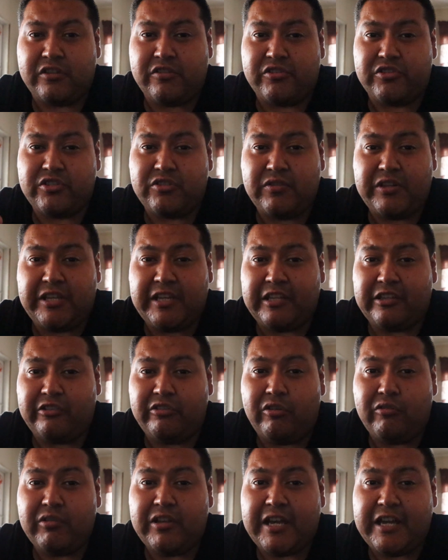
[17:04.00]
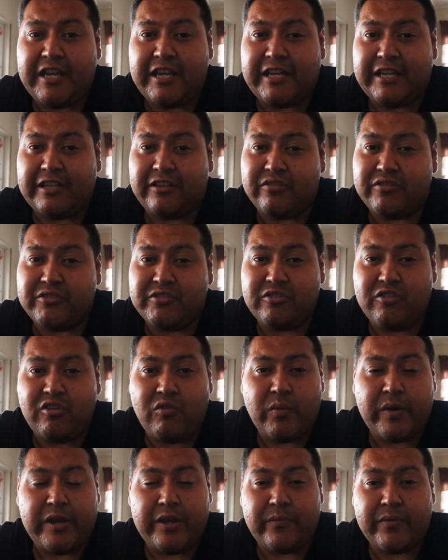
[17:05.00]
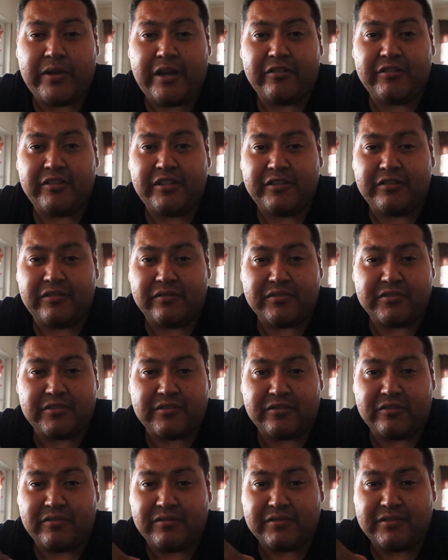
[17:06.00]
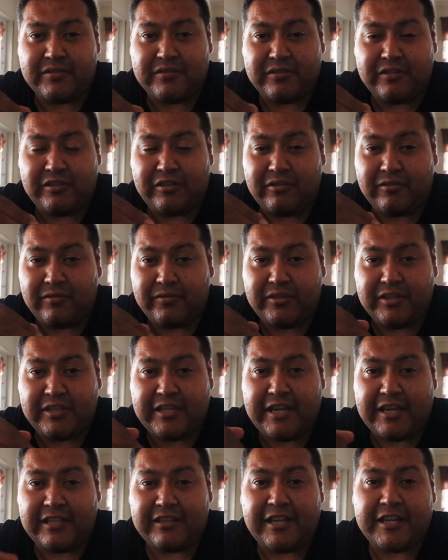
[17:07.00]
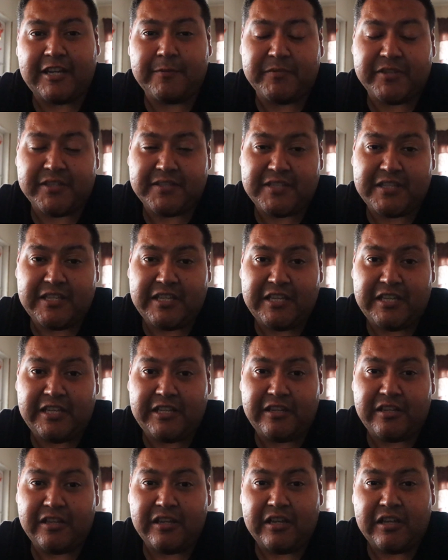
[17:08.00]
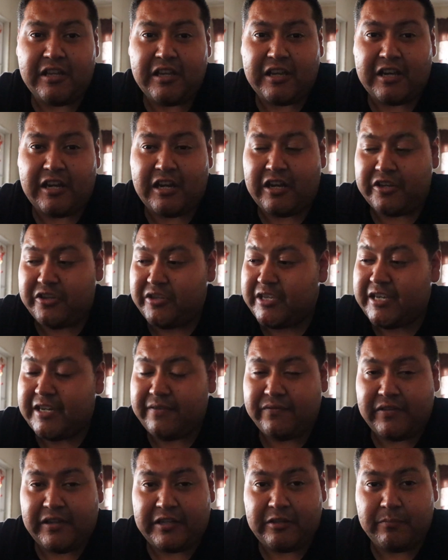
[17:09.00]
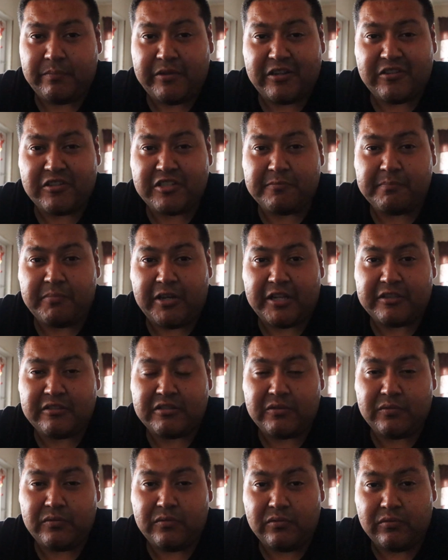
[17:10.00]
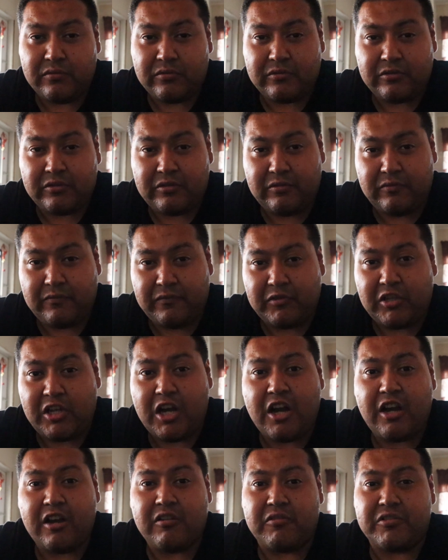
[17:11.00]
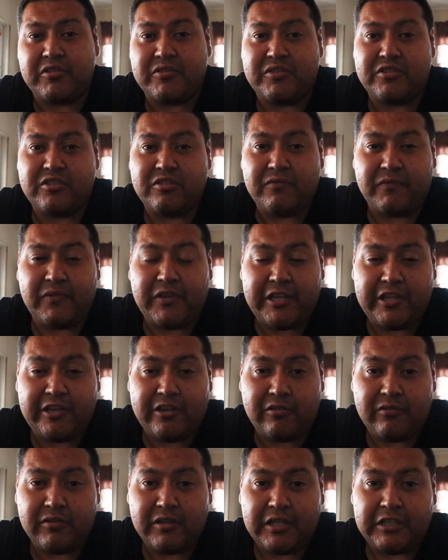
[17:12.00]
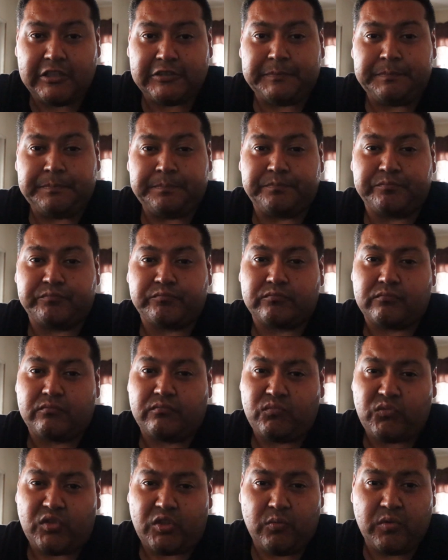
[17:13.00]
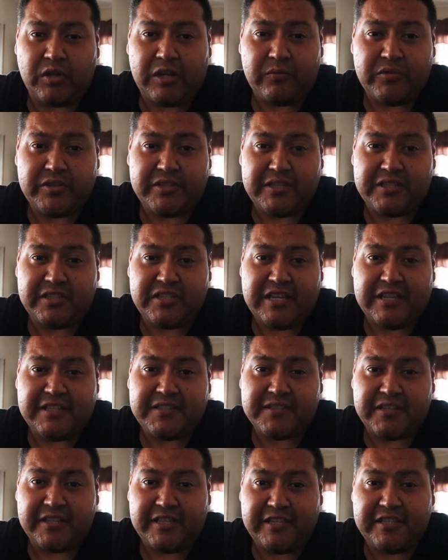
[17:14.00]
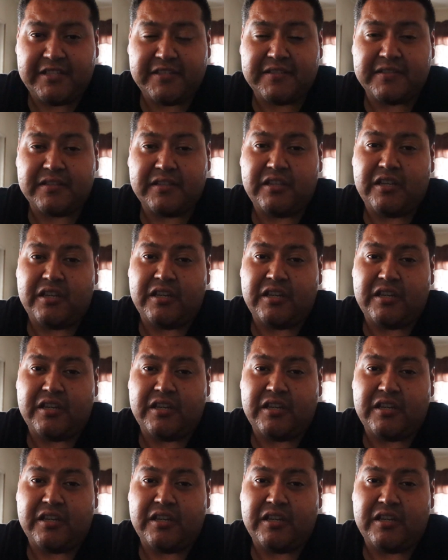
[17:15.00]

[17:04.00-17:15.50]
you're shooting in low light and there's no way around it, there's you know, you can't light up the scene, you can't find a better spot to vlog or to shoot video, what I would suggest is